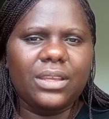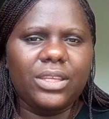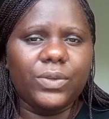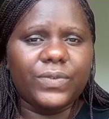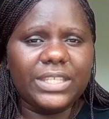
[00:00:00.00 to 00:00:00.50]

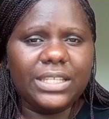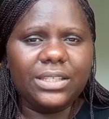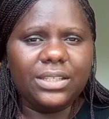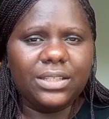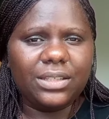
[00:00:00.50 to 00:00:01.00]
You've seen?
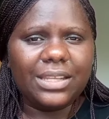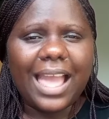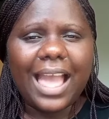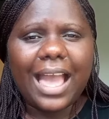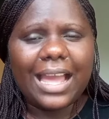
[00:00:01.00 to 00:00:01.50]

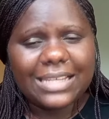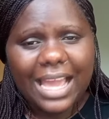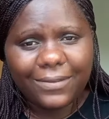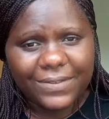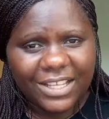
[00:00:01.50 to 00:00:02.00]
And
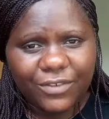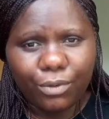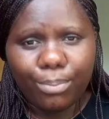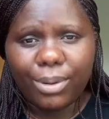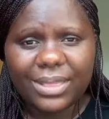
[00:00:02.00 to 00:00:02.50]
I've sat
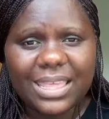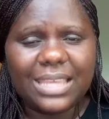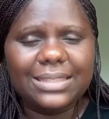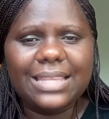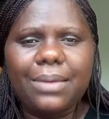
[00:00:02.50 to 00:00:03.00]
for both the
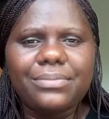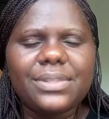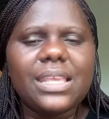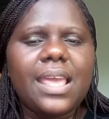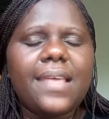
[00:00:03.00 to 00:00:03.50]
exams.